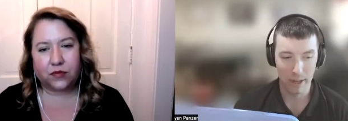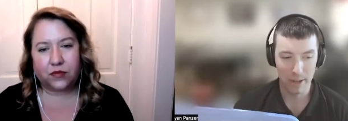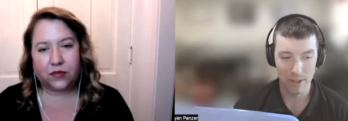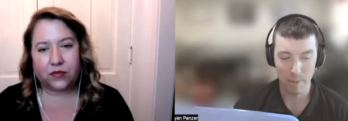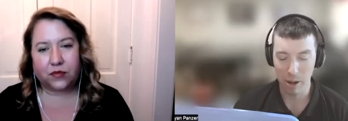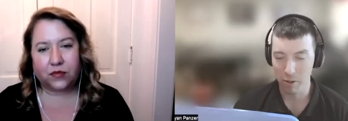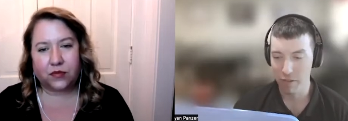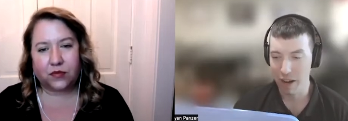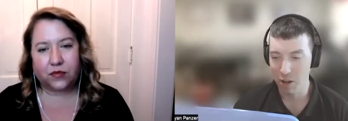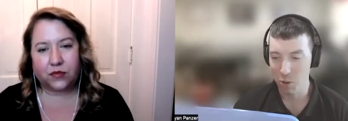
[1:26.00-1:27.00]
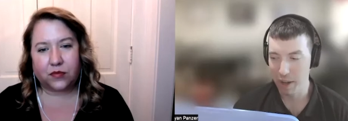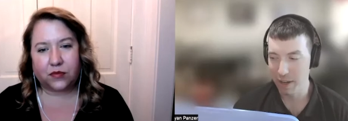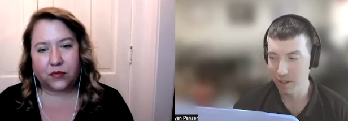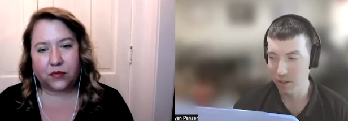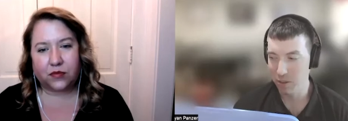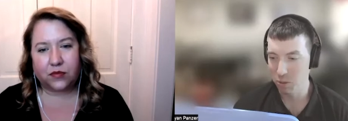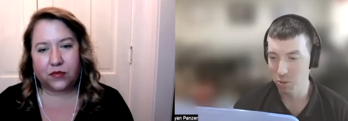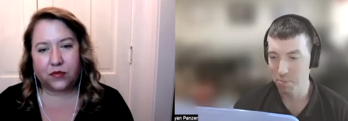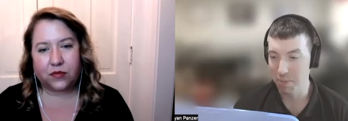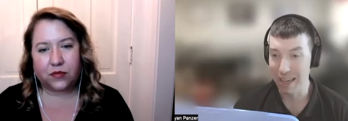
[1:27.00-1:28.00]
Speaker 1: somehow find a way
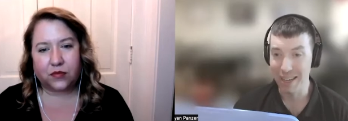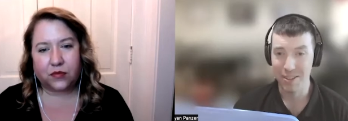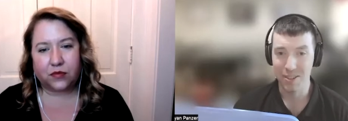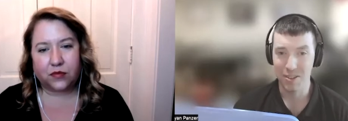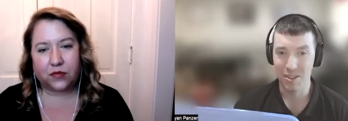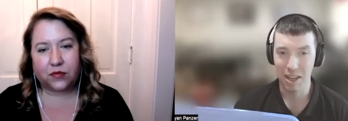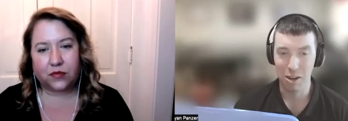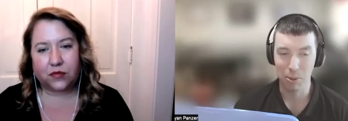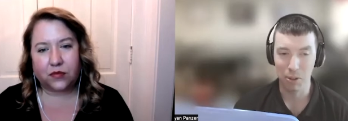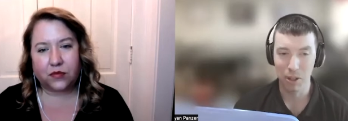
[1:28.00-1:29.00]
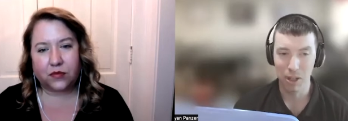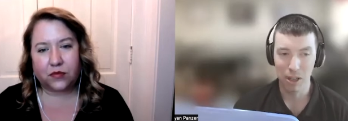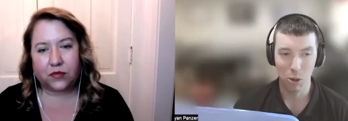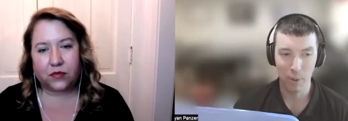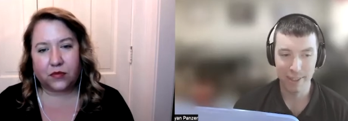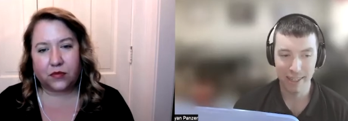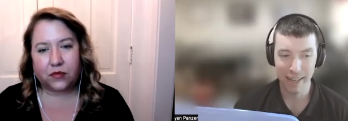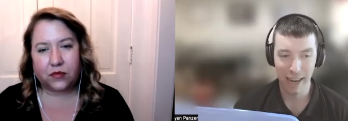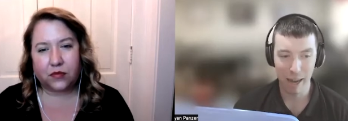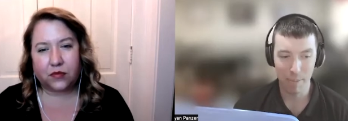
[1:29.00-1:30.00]
to make it sustainable you know what's going
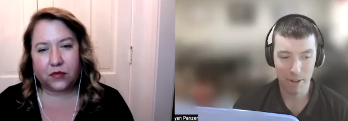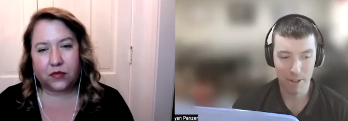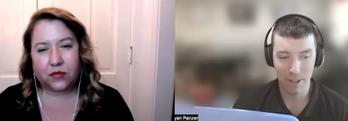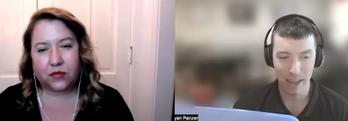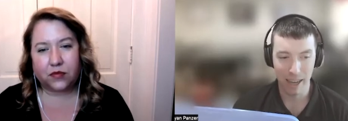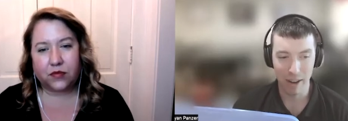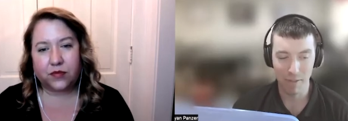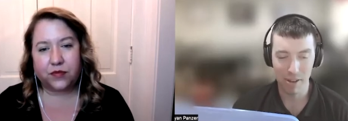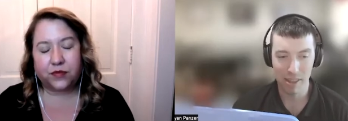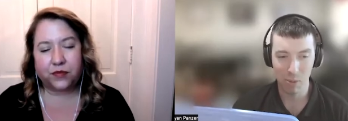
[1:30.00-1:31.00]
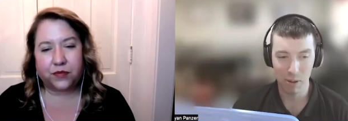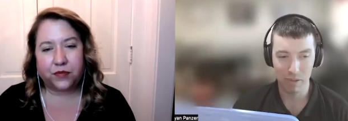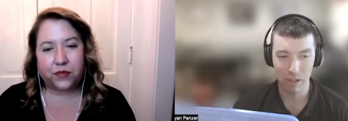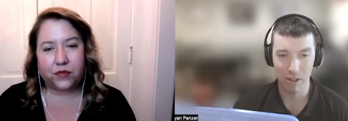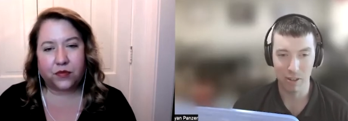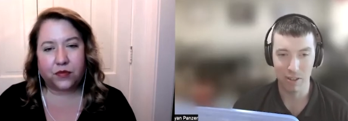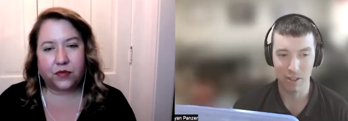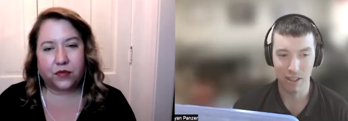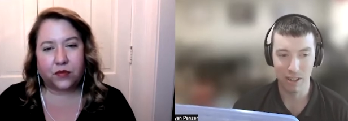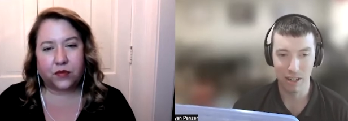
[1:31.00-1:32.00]
to happen to everything we've learned in